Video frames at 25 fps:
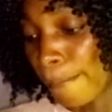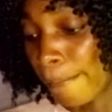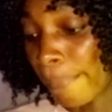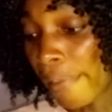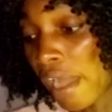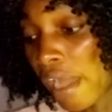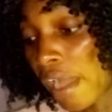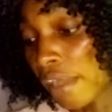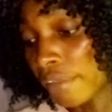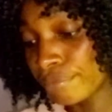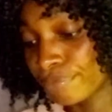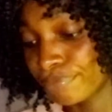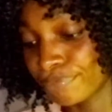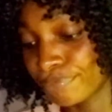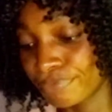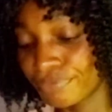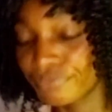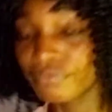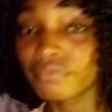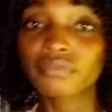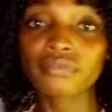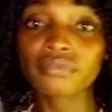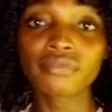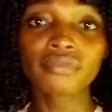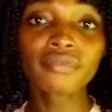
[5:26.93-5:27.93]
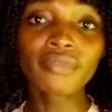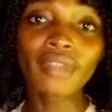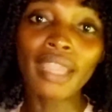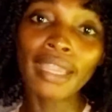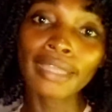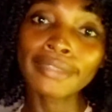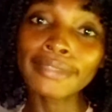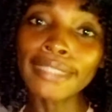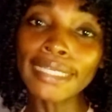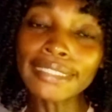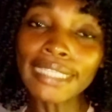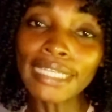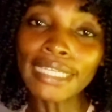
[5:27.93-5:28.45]
but
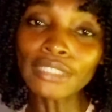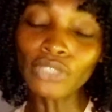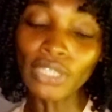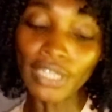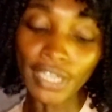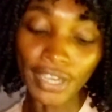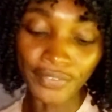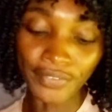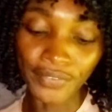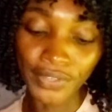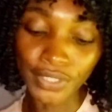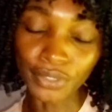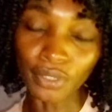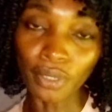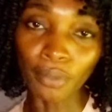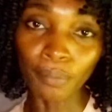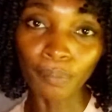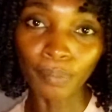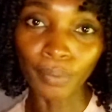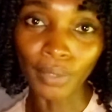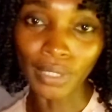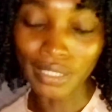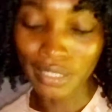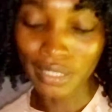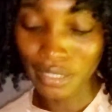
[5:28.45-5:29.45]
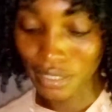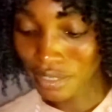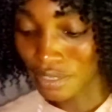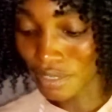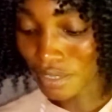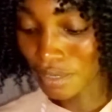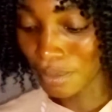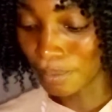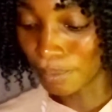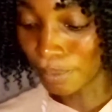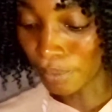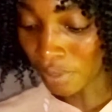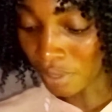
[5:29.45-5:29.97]
there's actually a return
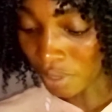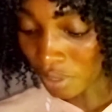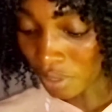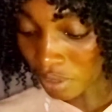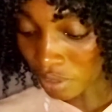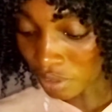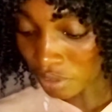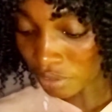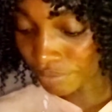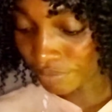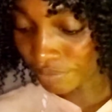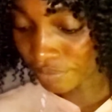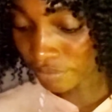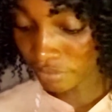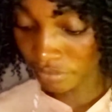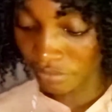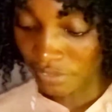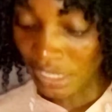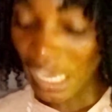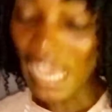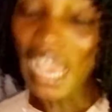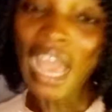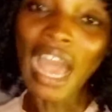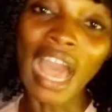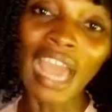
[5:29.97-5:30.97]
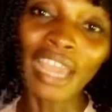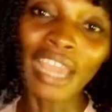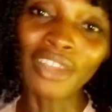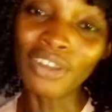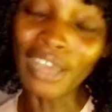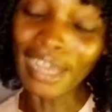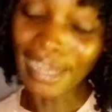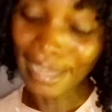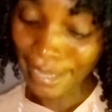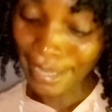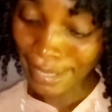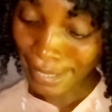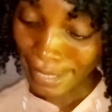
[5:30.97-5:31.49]
policy but i
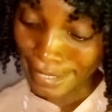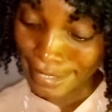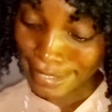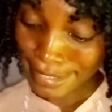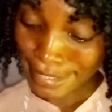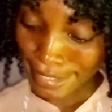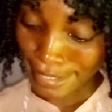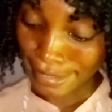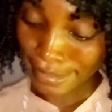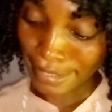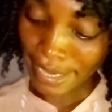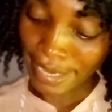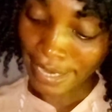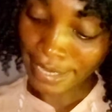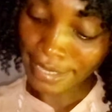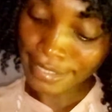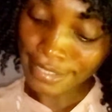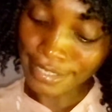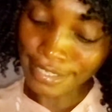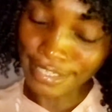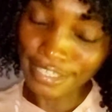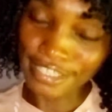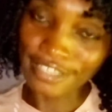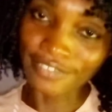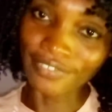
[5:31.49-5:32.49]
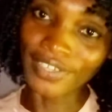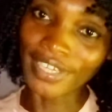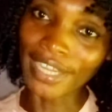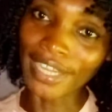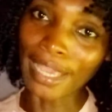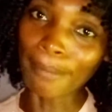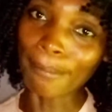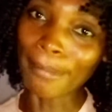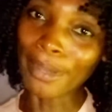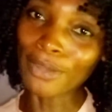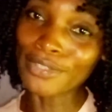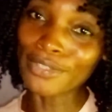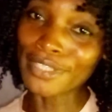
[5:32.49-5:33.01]
know i can get 10 inches for the
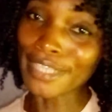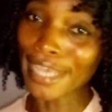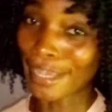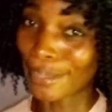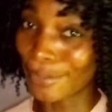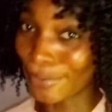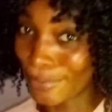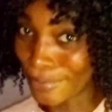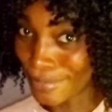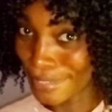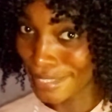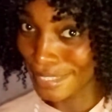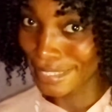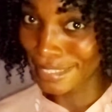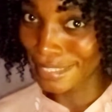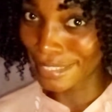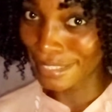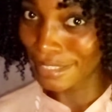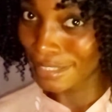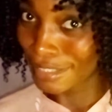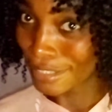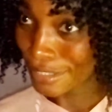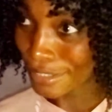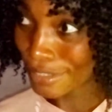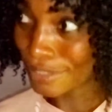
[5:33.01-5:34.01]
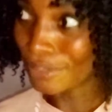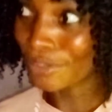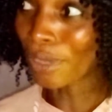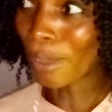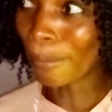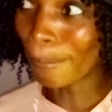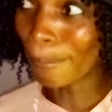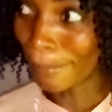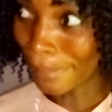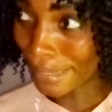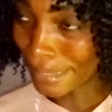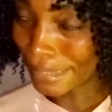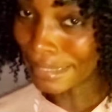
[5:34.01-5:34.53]
amount i got this
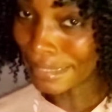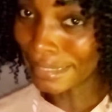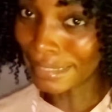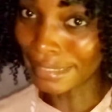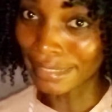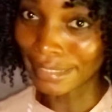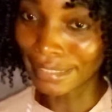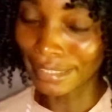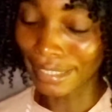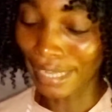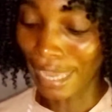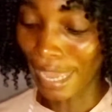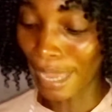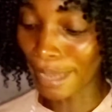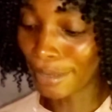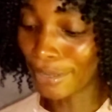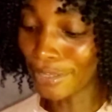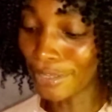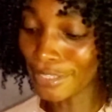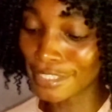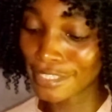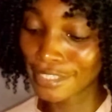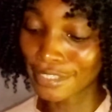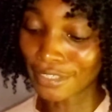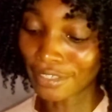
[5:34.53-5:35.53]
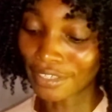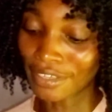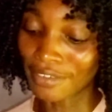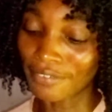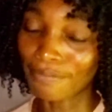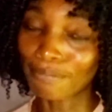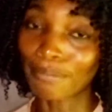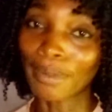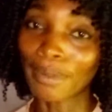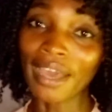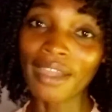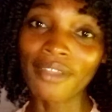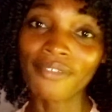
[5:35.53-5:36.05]
normally i got this on the
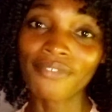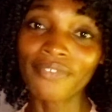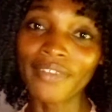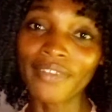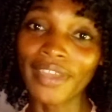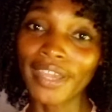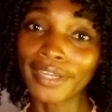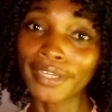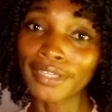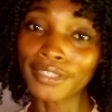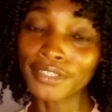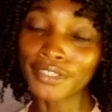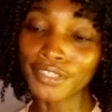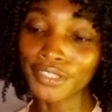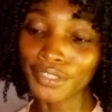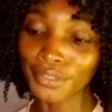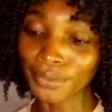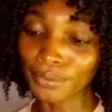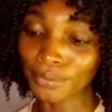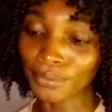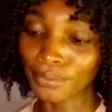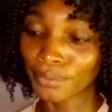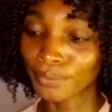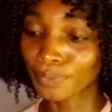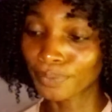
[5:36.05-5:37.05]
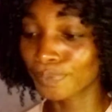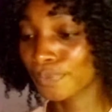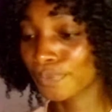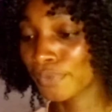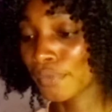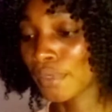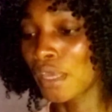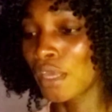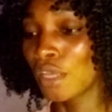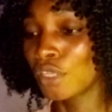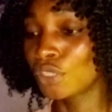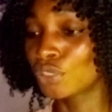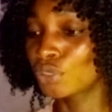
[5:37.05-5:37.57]
black friday deal
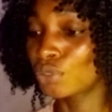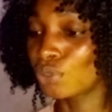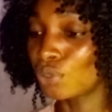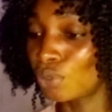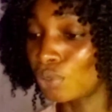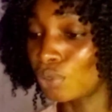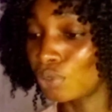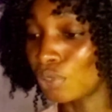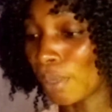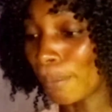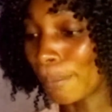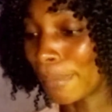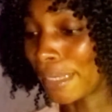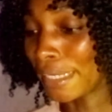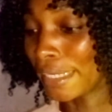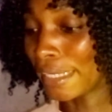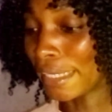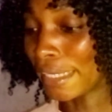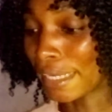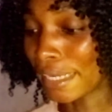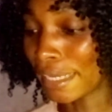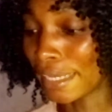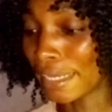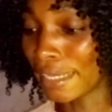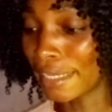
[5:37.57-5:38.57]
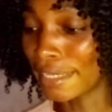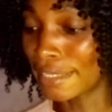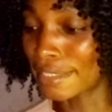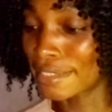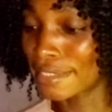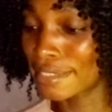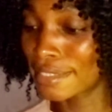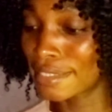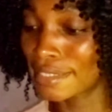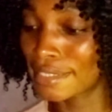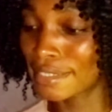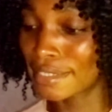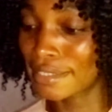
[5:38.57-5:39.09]
so normally i can get
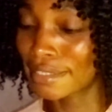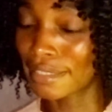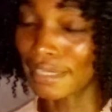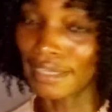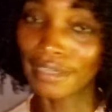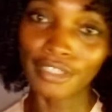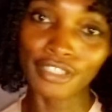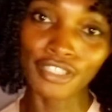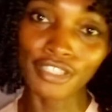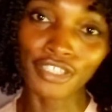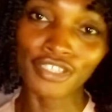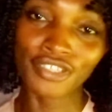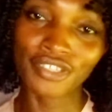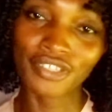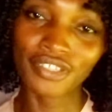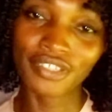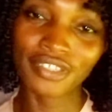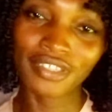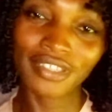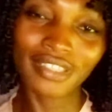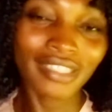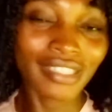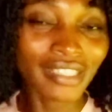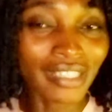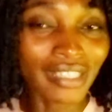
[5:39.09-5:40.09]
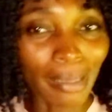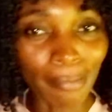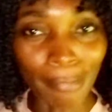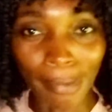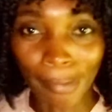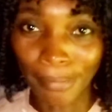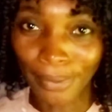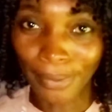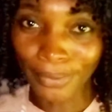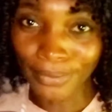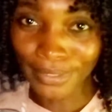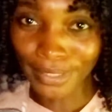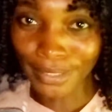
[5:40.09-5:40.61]
10 inches the same
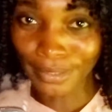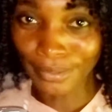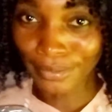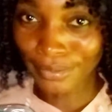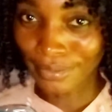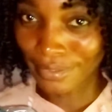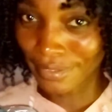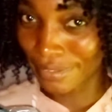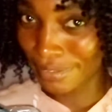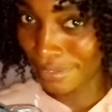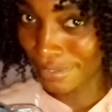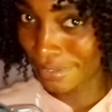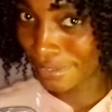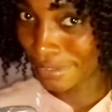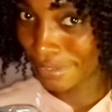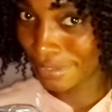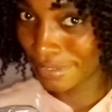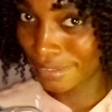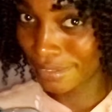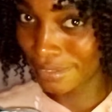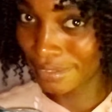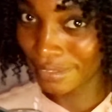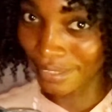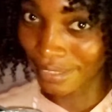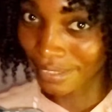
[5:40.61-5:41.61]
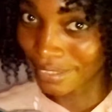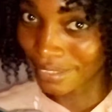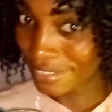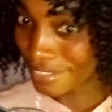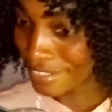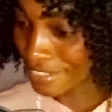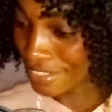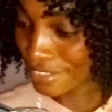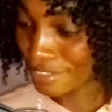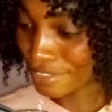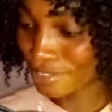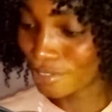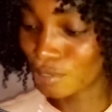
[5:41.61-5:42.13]
amount i got this 10
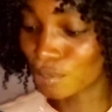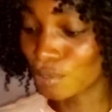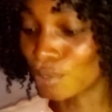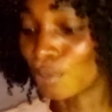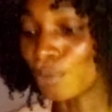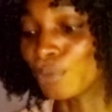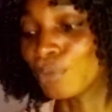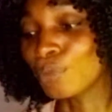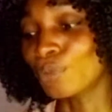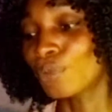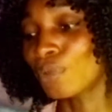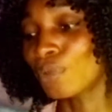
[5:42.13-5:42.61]
inches so